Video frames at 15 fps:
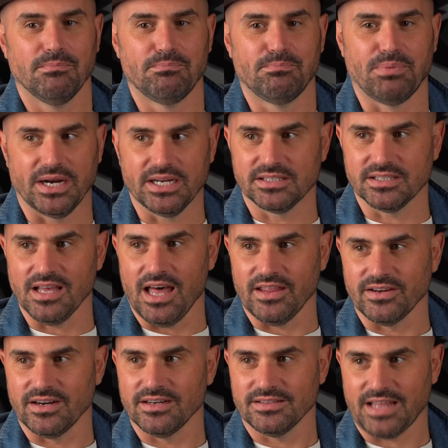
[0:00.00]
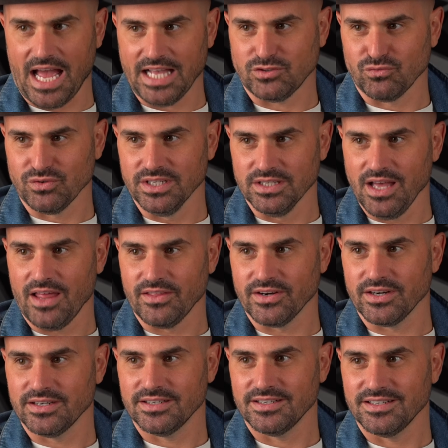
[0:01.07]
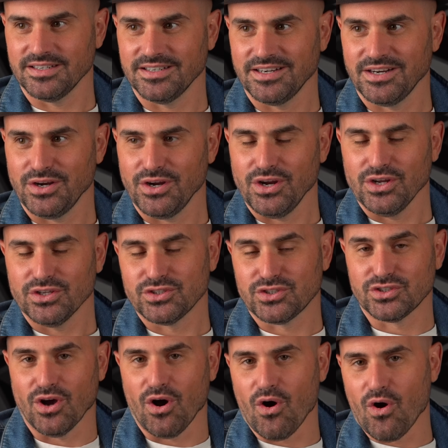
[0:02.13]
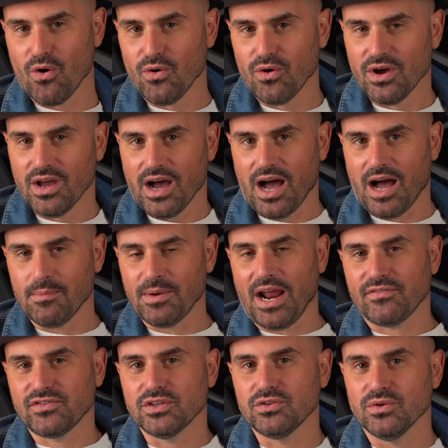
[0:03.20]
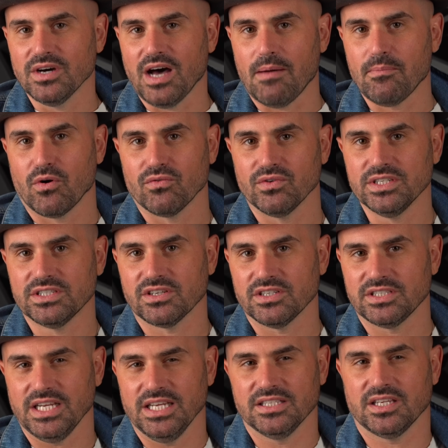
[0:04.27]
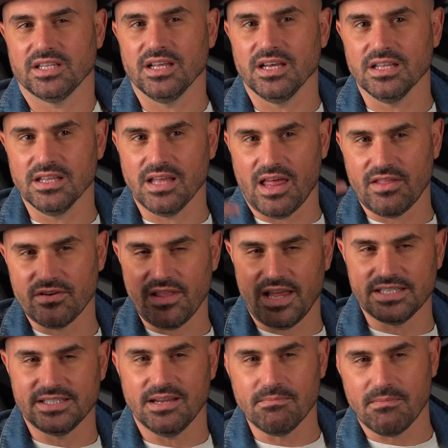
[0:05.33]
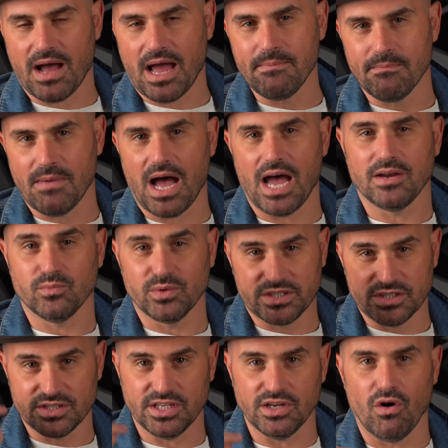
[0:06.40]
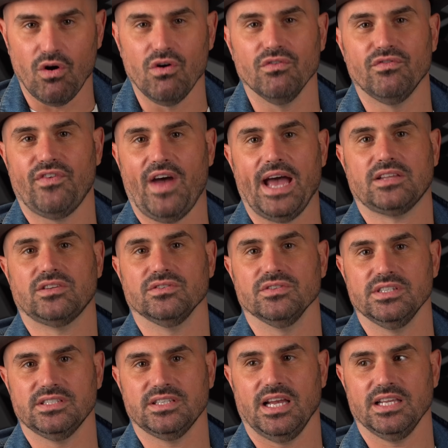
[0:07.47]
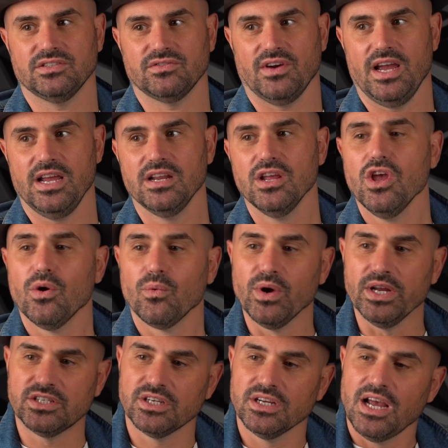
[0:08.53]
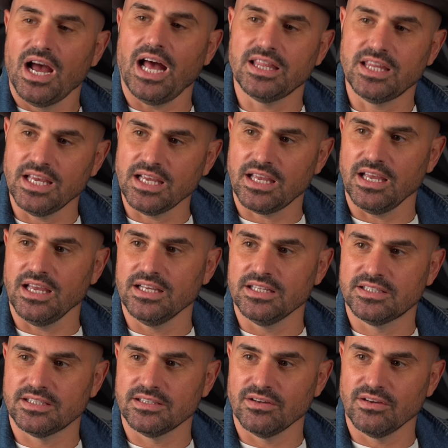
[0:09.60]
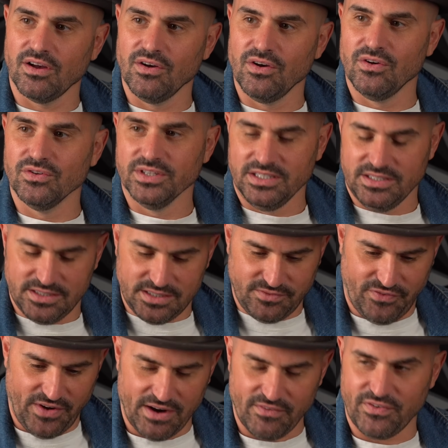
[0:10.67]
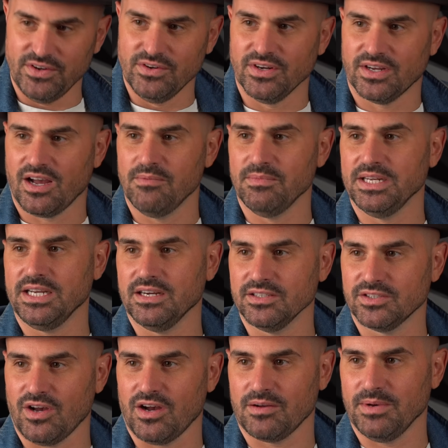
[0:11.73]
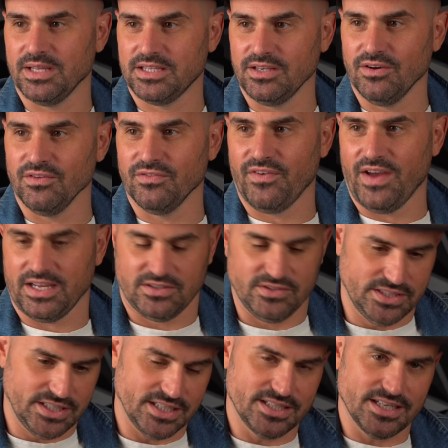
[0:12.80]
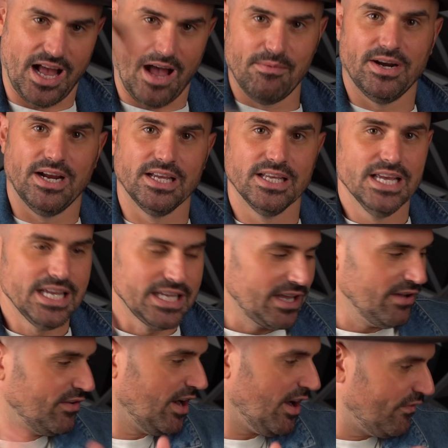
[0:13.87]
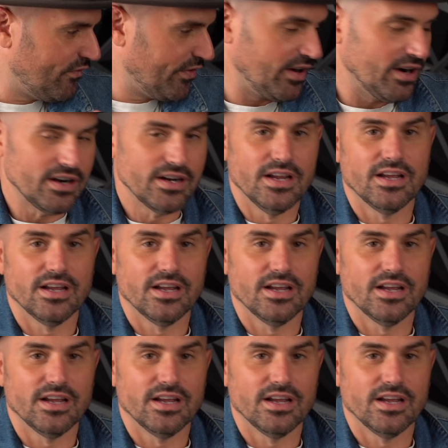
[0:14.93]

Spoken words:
but it's leather. That's real leather. So I'm gonna have to do a lot more research into the leather that's in my mind, which is the olfactory sense, right? Which I think it's only fair for you to come in here and talk about the olfactory sense. I'm gonna give it up for